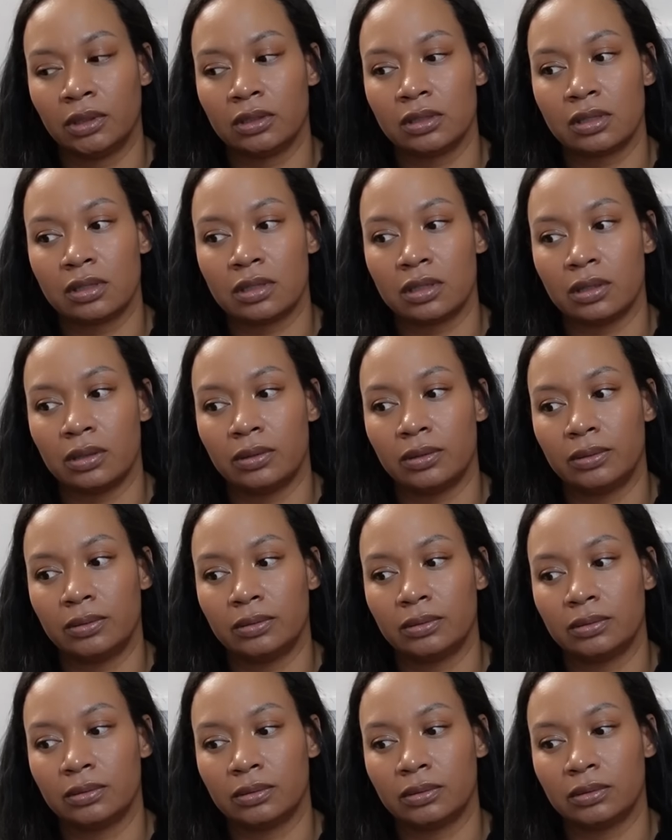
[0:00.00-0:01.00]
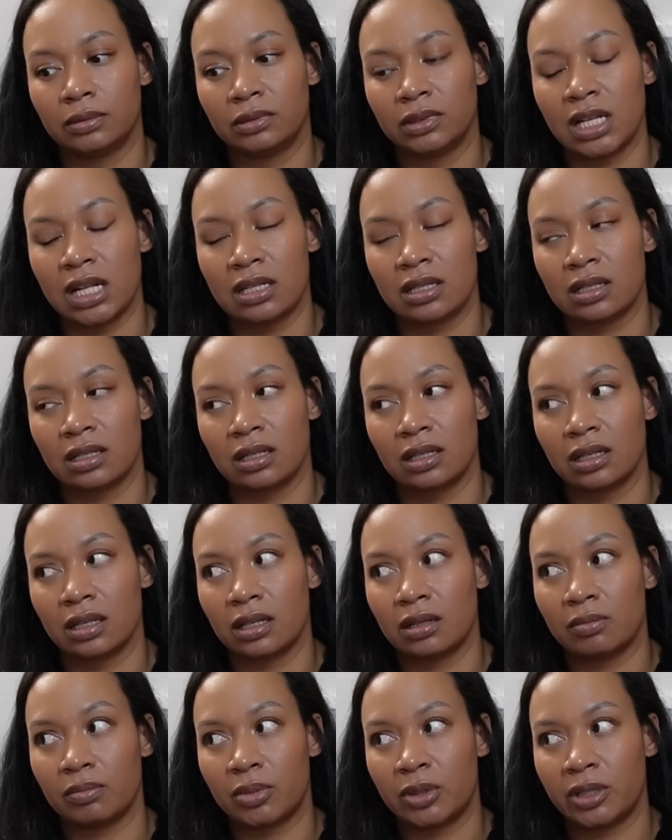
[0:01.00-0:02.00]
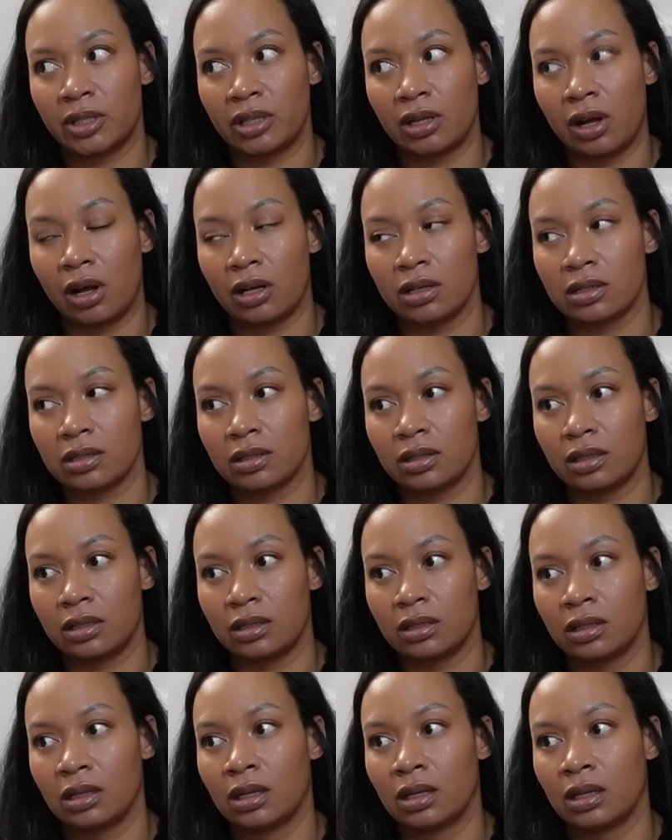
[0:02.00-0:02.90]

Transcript: So that's gonna get pretty costly.